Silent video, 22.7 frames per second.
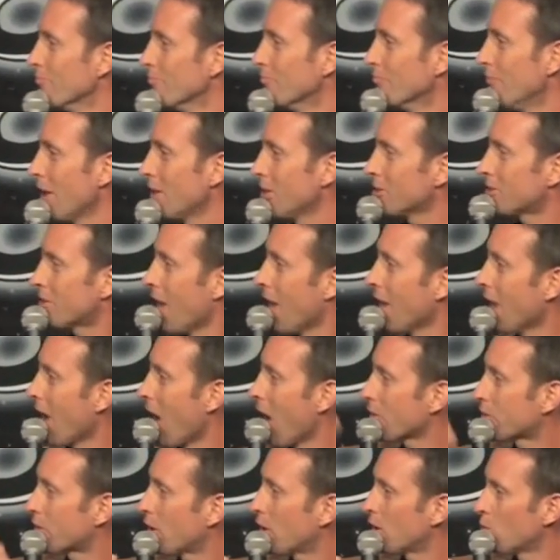And just hang
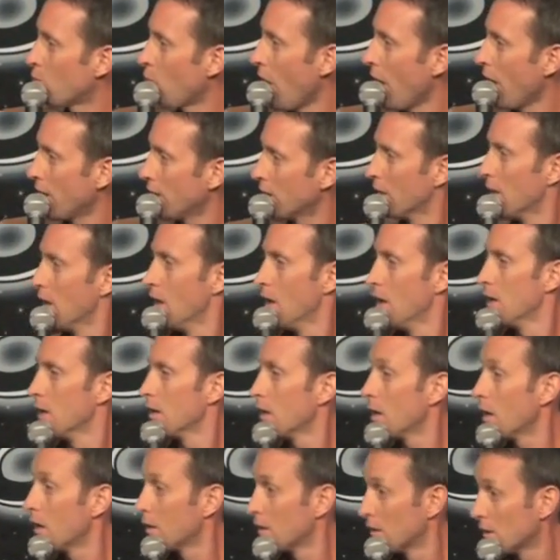out there and wait.
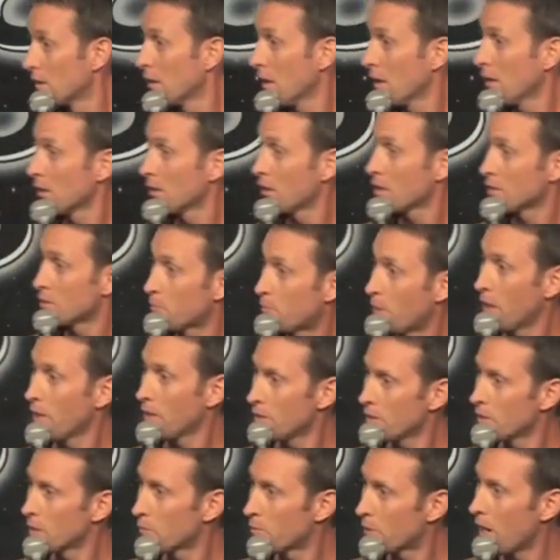Because
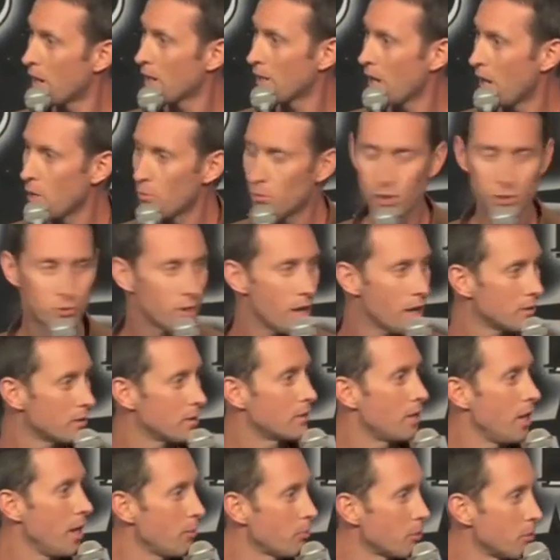apparently the bright light will attract the
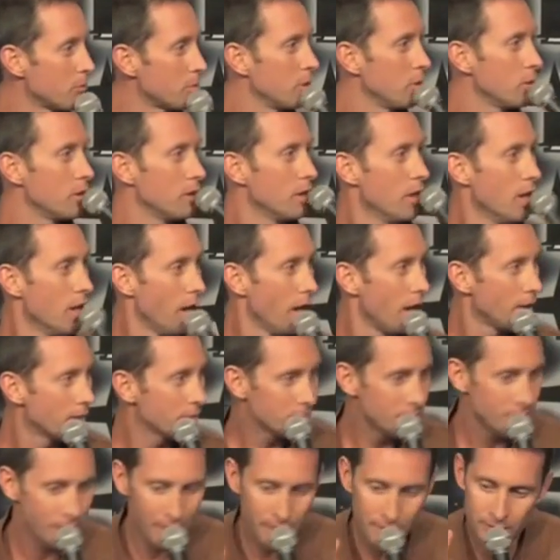tapeworm to it. And it'll
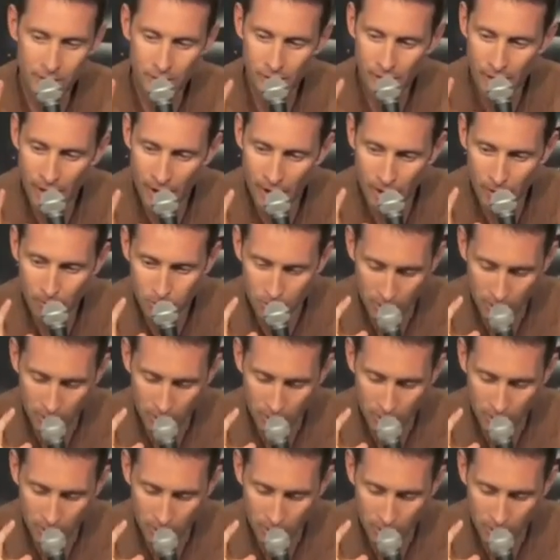stick his little head up.